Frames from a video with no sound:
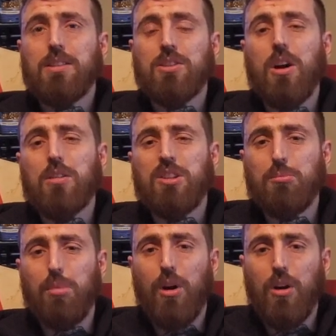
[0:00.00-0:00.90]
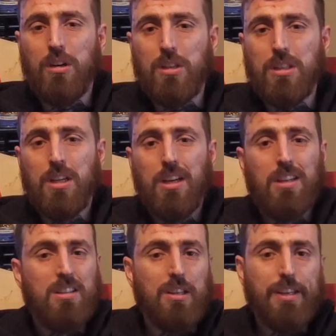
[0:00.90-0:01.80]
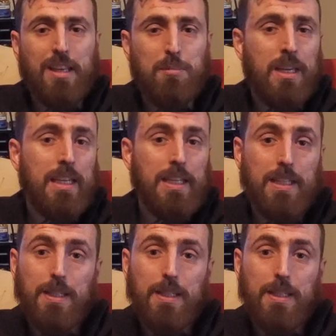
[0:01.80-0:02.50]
Started by the Gibby